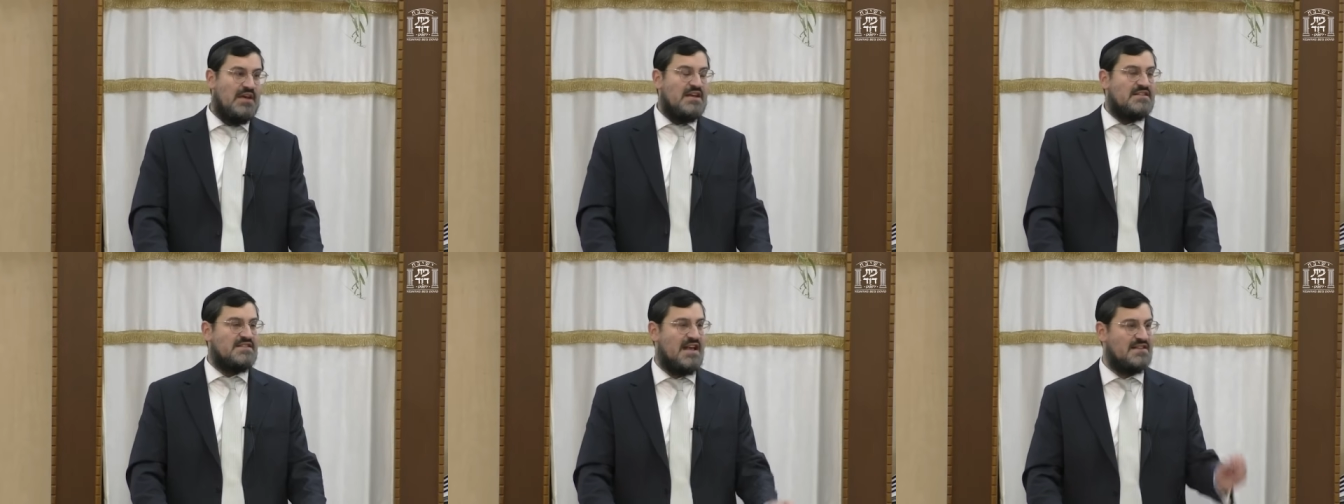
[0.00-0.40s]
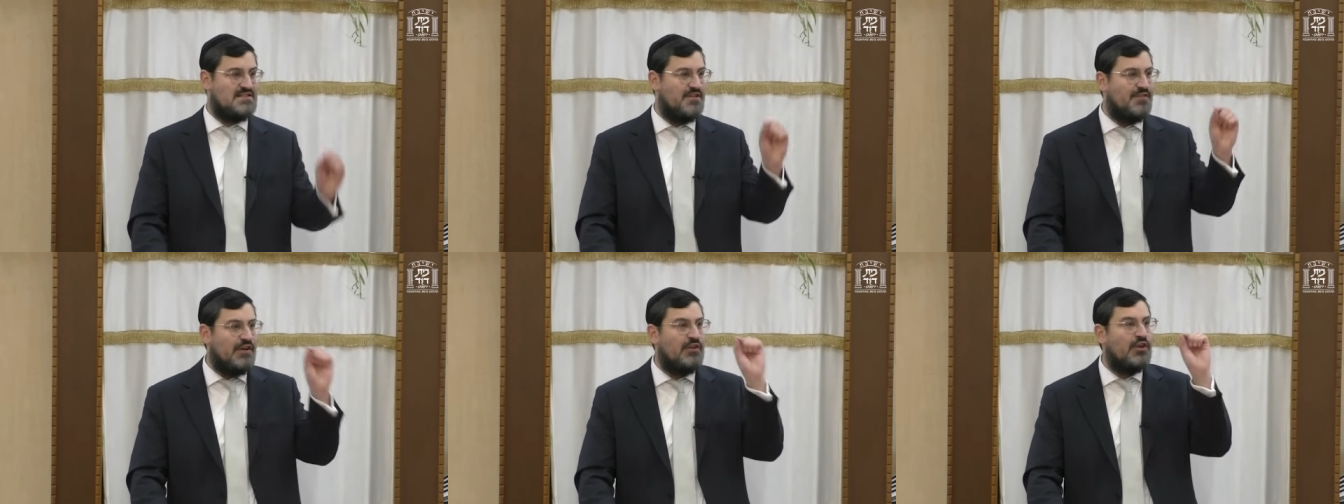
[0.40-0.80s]
Says
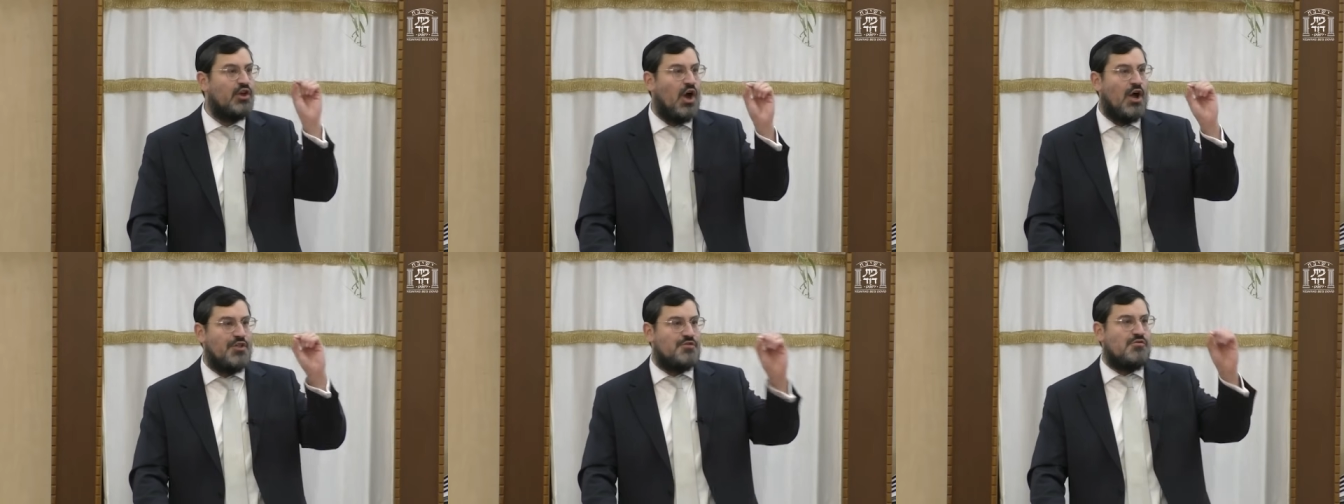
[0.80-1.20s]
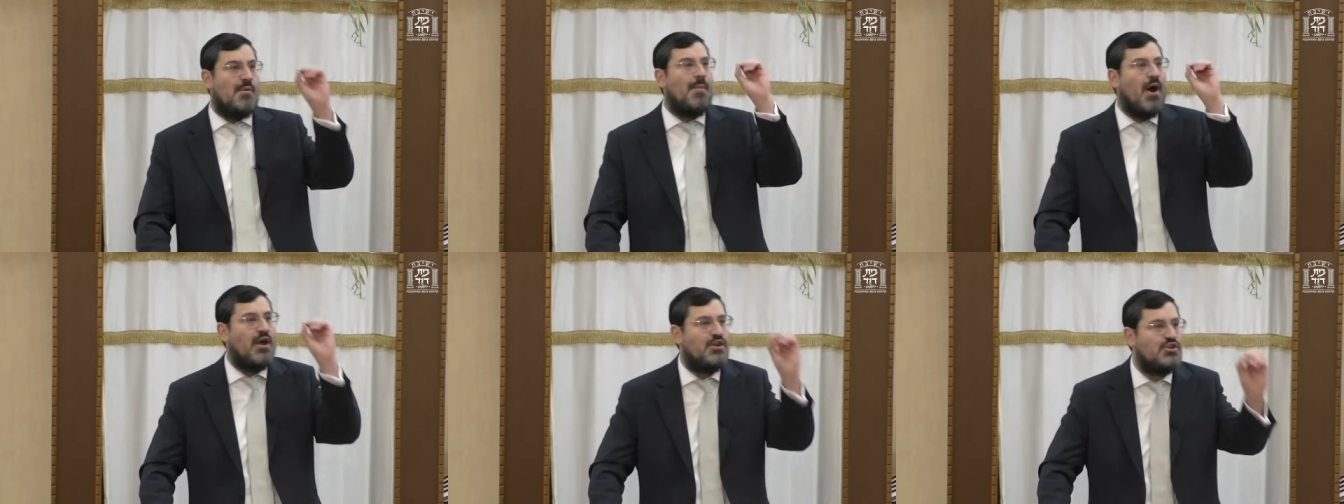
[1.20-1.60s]
the Vilna Gaon, the
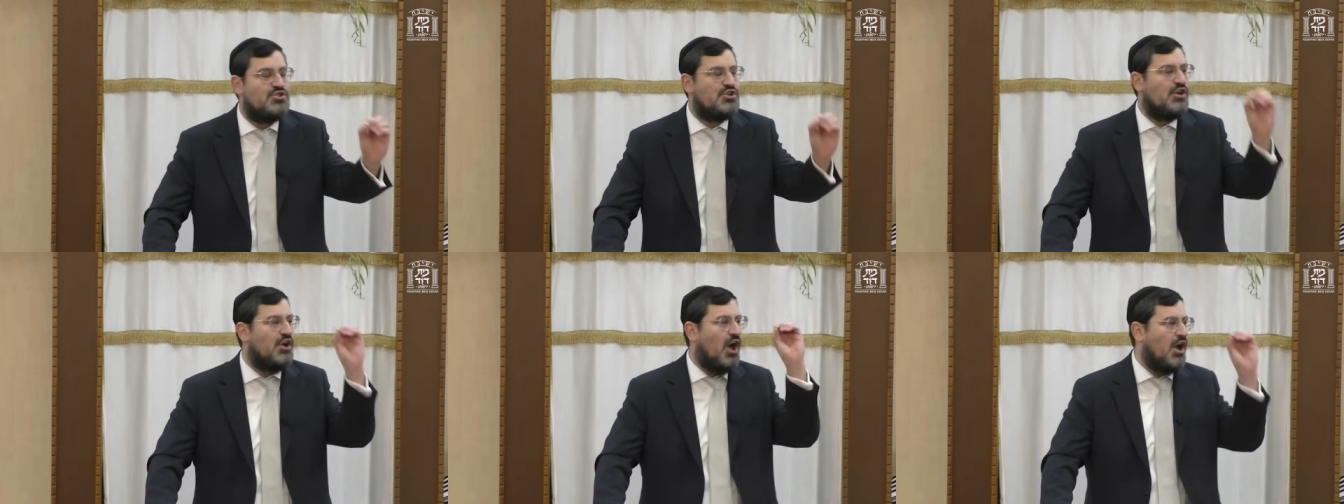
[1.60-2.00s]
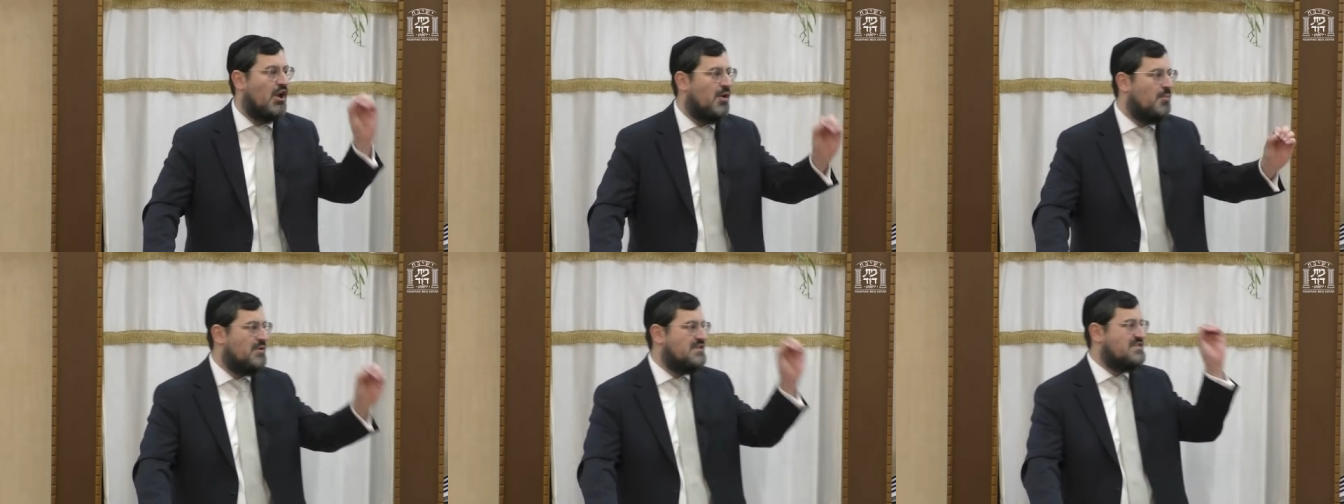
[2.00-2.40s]
Rabbi
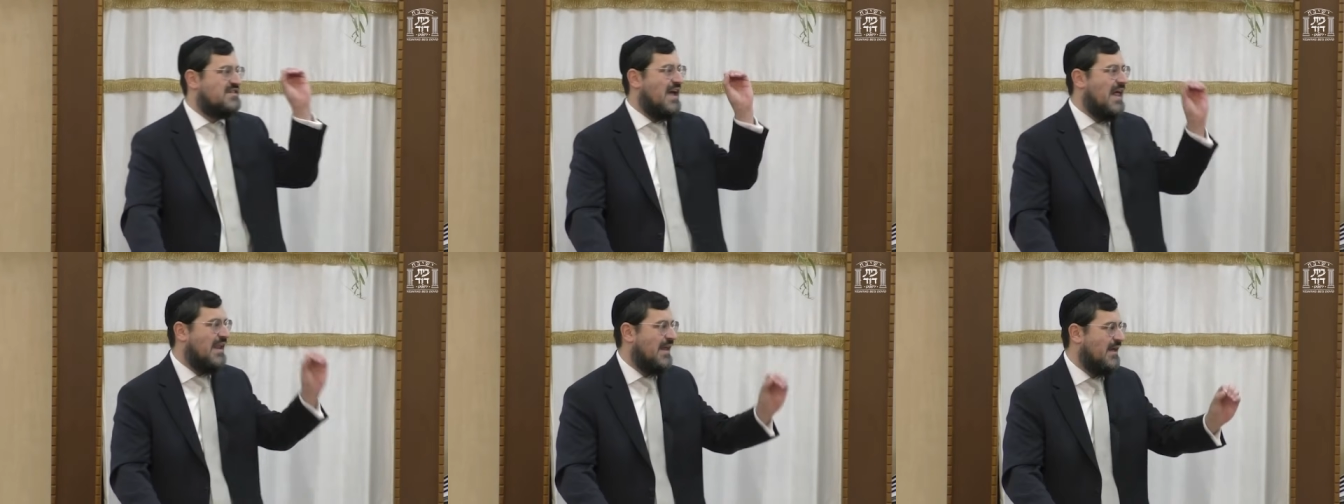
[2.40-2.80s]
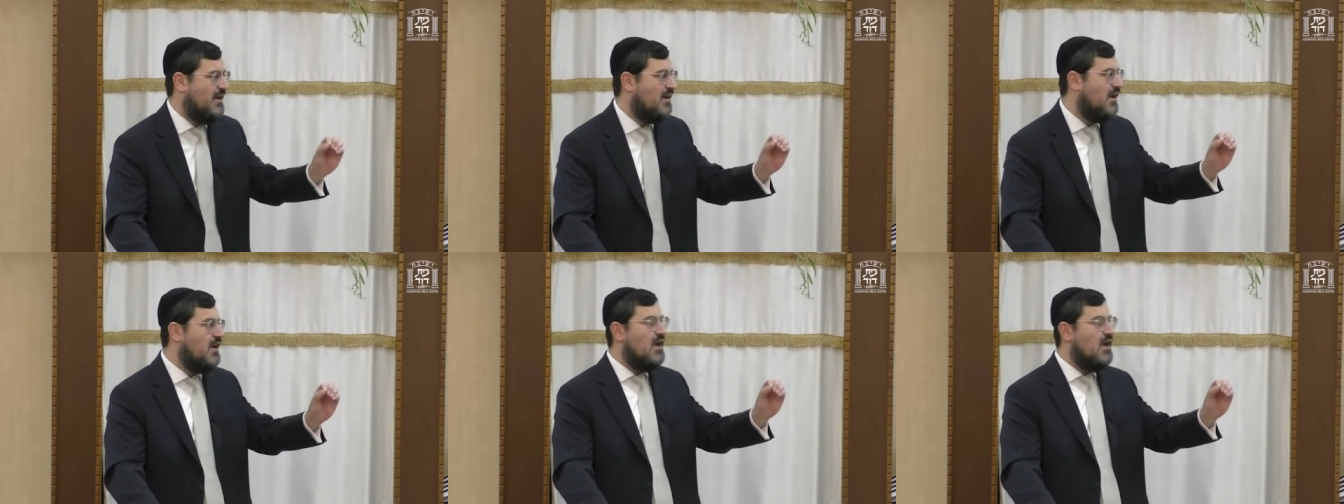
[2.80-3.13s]
Shalom was telling